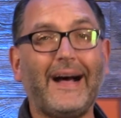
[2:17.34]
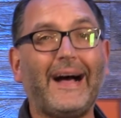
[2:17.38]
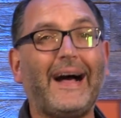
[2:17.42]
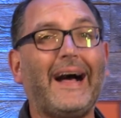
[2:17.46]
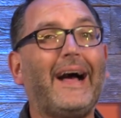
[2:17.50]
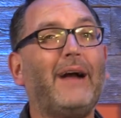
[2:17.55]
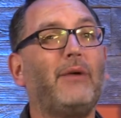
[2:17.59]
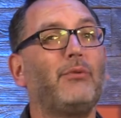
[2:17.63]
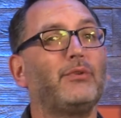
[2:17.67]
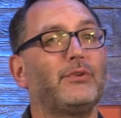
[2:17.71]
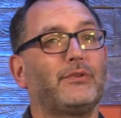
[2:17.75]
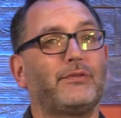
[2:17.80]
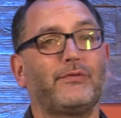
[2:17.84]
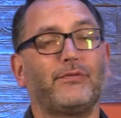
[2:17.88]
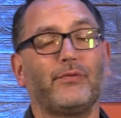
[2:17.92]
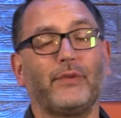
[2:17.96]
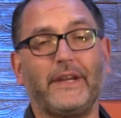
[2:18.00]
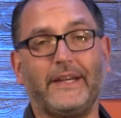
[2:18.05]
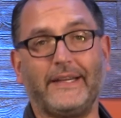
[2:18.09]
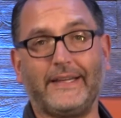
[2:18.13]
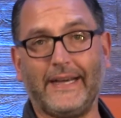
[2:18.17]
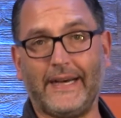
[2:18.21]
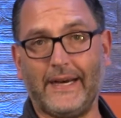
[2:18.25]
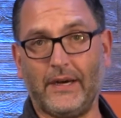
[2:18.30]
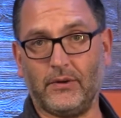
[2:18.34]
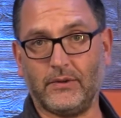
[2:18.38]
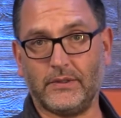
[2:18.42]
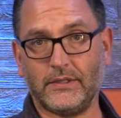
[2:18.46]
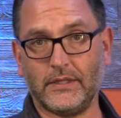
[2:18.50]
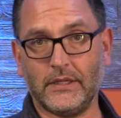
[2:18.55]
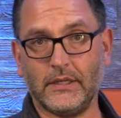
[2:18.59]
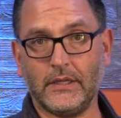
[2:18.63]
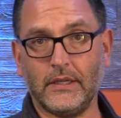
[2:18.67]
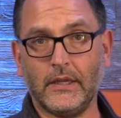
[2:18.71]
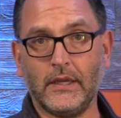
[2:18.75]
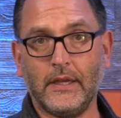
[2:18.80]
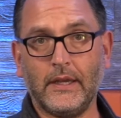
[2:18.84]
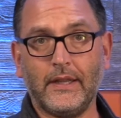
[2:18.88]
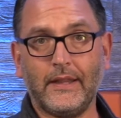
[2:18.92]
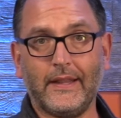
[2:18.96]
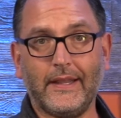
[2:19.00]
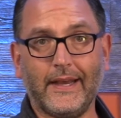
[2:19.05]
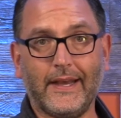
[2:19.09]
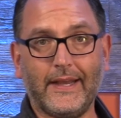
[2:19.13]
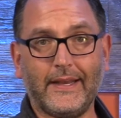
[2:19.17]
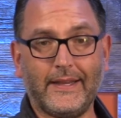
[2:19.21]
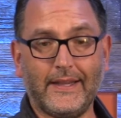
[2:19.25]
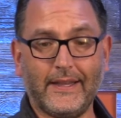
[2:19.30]
I was freaked out. The
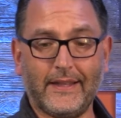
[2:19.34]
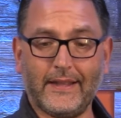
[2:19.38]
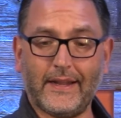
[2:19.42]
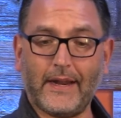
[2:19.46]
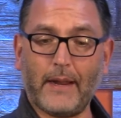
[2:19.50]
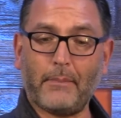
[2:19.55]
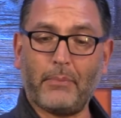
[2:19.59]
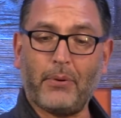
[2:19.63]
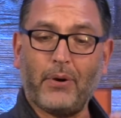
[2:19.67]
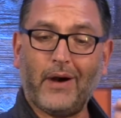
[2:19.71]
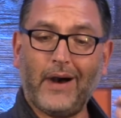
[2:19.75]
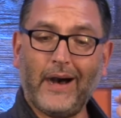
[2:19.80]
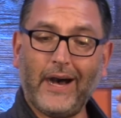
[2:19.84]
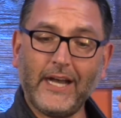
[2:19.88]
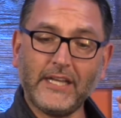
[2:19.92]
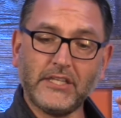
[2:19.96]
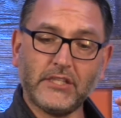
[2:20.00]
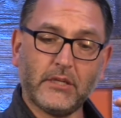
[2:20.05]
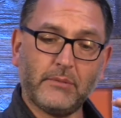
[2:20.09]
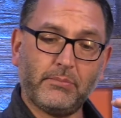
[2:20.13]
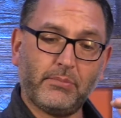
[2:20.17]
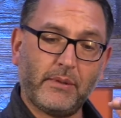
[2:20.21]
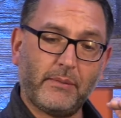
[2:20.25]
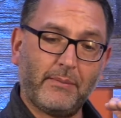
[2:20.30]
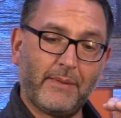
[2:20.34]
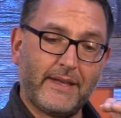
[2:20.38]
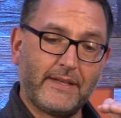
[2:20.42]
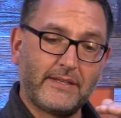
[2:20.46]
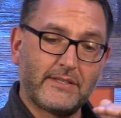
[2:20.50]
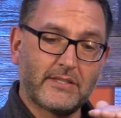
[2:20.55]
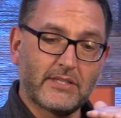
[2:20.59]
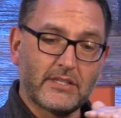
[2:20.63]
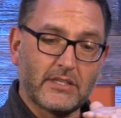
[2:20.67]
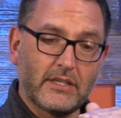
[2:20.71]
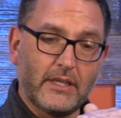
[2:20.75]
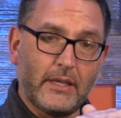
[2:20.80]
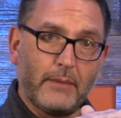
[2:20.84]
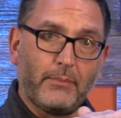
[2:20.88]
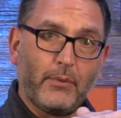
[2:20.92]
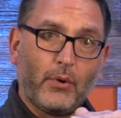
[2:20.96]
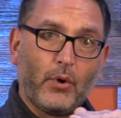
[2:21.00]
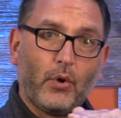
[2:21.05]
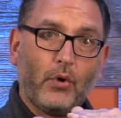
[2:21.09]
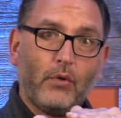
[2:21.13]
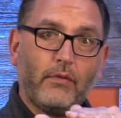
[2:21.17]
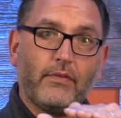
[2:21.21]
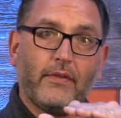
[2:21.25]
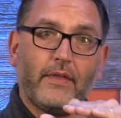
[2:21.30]
idea that I possibly might slip
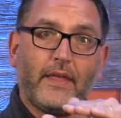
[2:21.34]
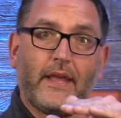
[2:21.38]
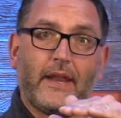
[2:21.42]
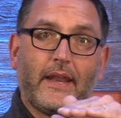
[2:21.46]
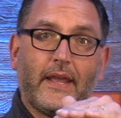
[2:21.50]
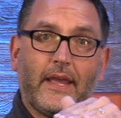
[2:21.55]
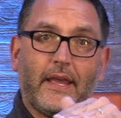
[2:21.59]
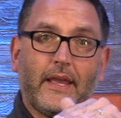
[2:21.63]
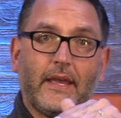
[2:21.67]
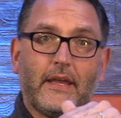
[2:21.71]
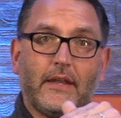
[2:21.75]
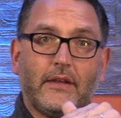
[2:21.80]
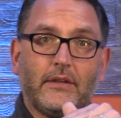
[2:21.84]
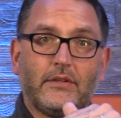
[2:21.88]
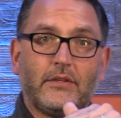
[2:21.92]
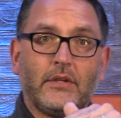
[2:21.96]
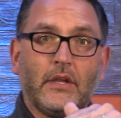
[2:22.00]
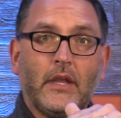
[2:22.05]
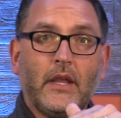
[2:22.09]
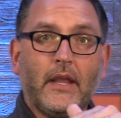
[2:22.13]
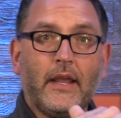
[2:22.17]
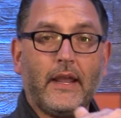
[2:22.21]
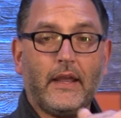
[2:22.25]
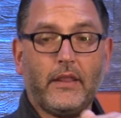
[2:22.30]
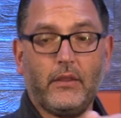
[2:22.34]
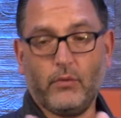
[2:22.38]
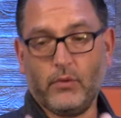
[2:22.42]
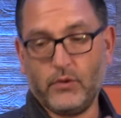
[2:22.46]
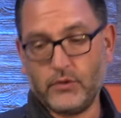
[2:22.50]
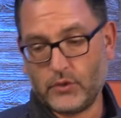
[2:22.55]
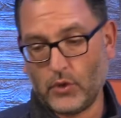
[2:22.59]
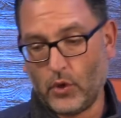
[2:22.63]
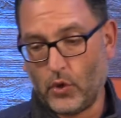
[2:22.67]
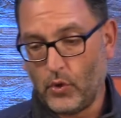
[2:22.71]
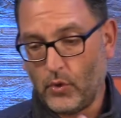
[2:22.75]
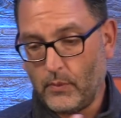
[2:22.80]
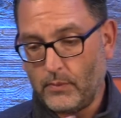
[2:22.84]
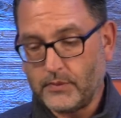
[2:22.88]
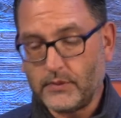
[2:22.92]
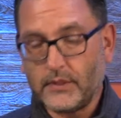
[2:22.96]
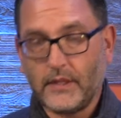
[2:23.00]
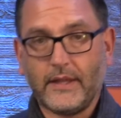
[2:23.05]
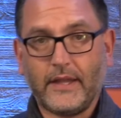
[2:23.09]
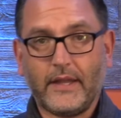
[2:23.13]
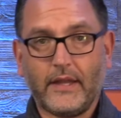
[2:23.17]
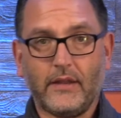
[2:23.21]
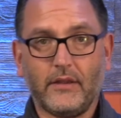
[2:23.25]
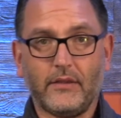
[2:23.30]
over that edge and there was homes on
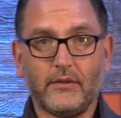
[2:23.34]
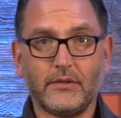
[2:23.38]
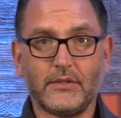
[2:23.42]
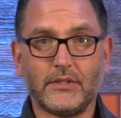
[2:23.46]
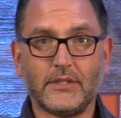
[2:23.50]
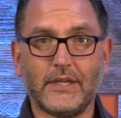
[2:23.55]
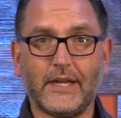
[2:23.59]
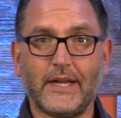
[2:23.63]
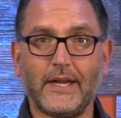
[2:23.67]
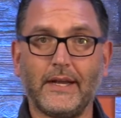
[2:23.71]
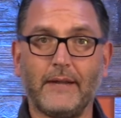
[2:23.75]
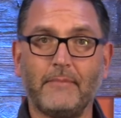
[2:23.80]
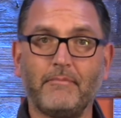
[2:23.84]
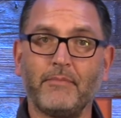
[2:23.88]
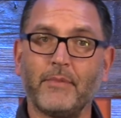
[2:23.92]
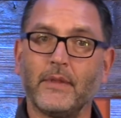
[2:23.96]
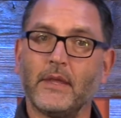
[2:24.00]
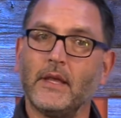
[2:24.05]
that other side.